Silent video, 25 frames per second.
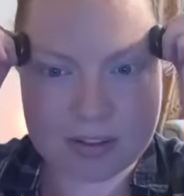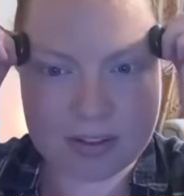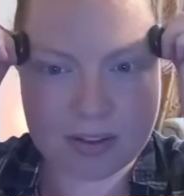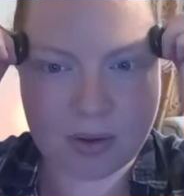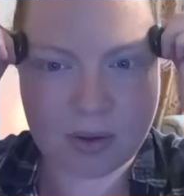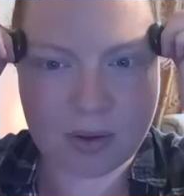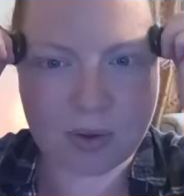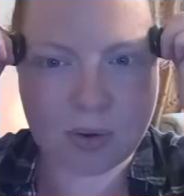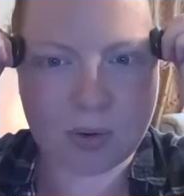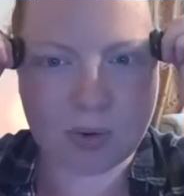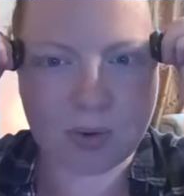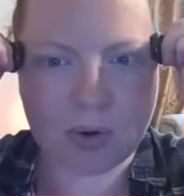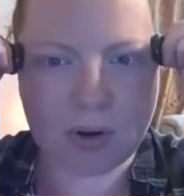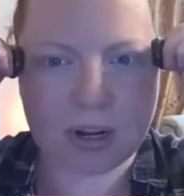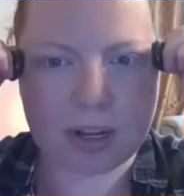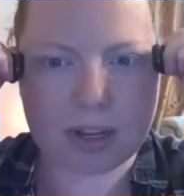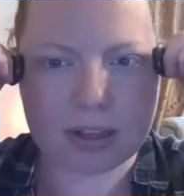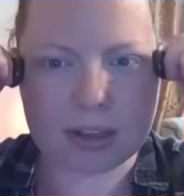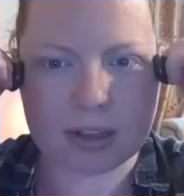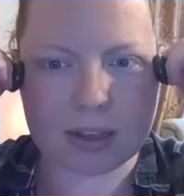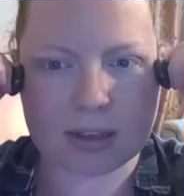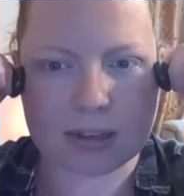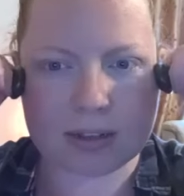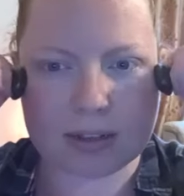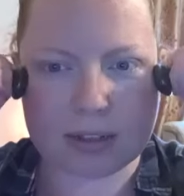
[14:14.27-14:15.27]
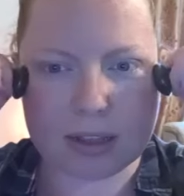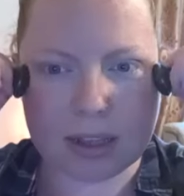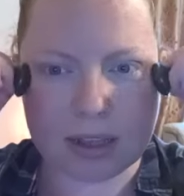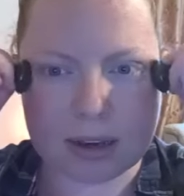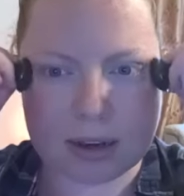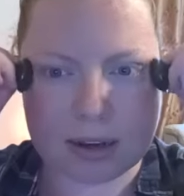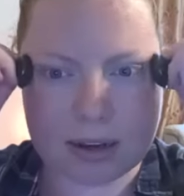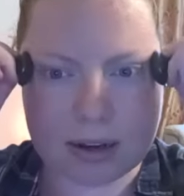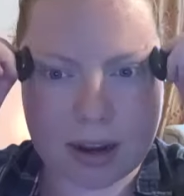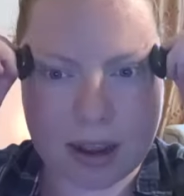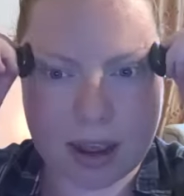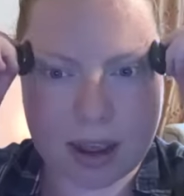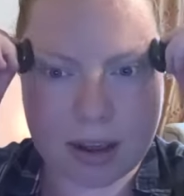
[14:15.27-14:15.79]
Cooling that
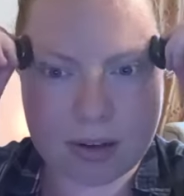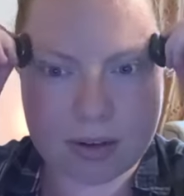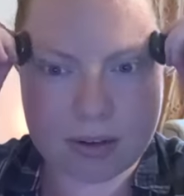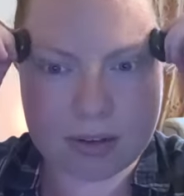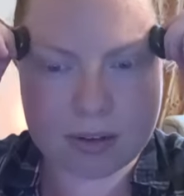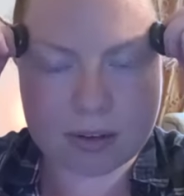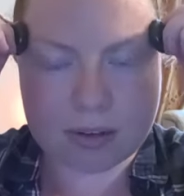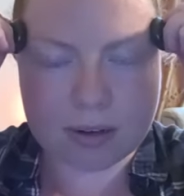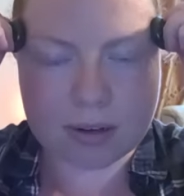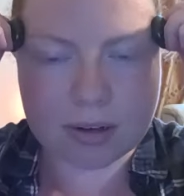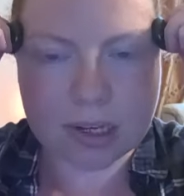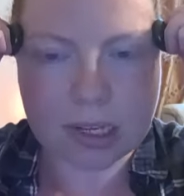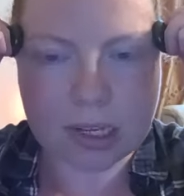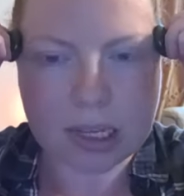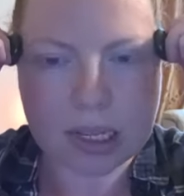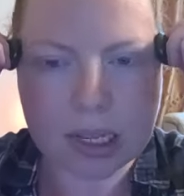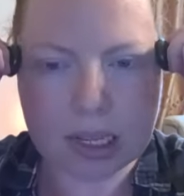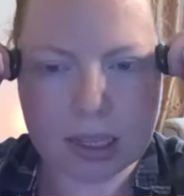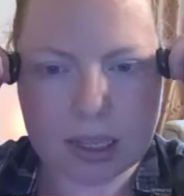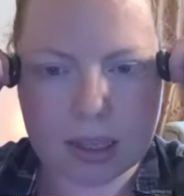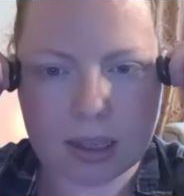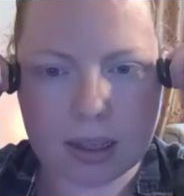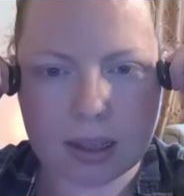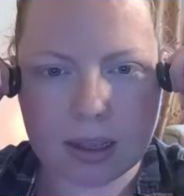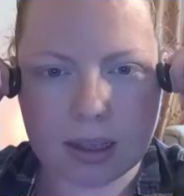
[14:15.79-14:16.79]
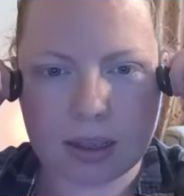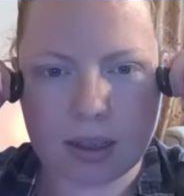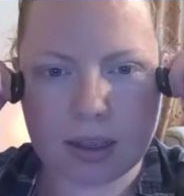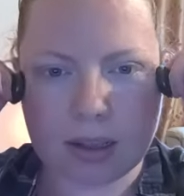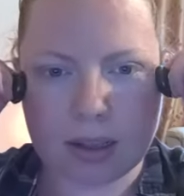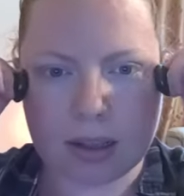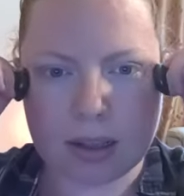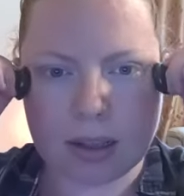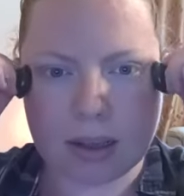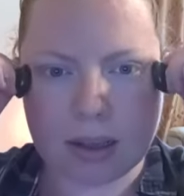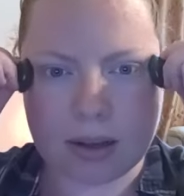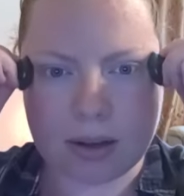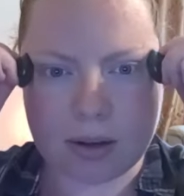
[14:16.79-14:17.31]
skin down,
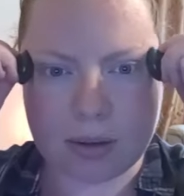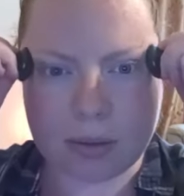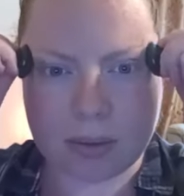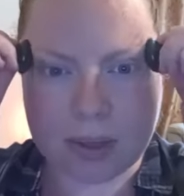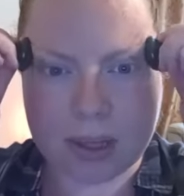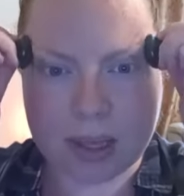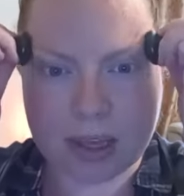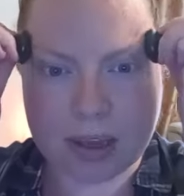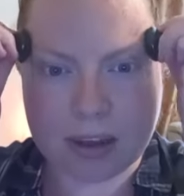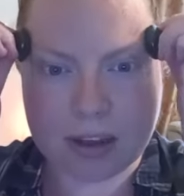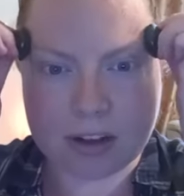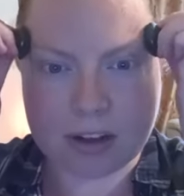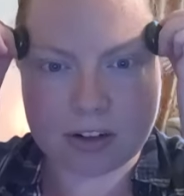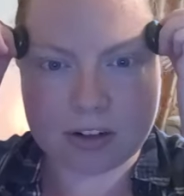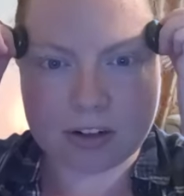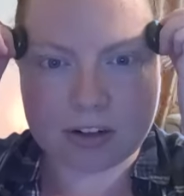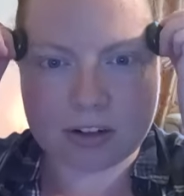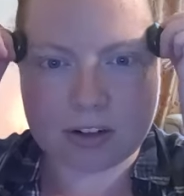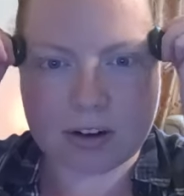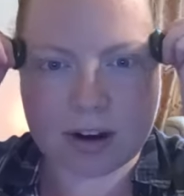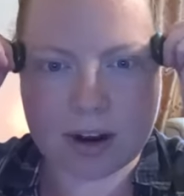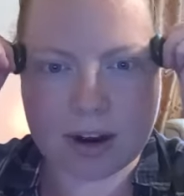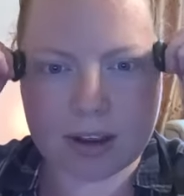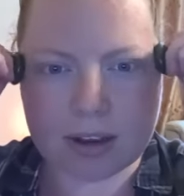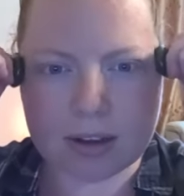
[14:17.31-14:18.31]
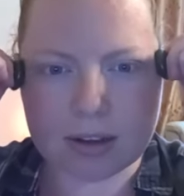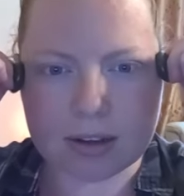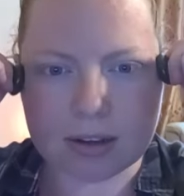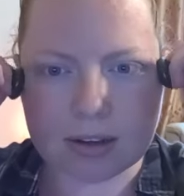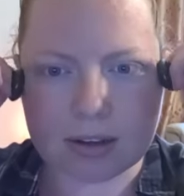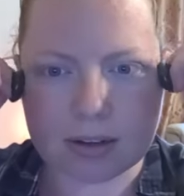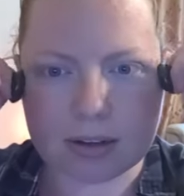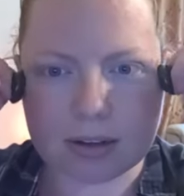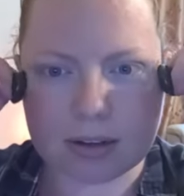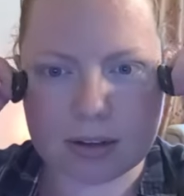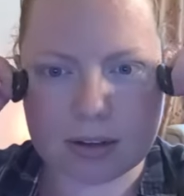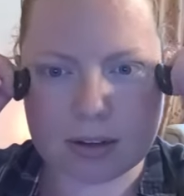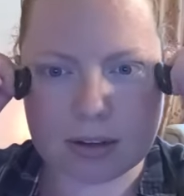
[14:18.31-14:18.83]
helping it
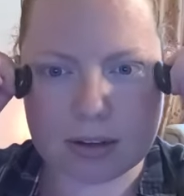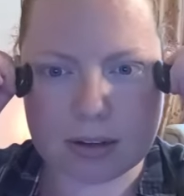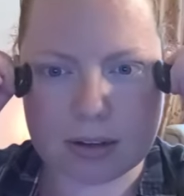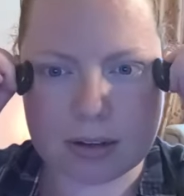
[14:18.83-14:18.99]
contract.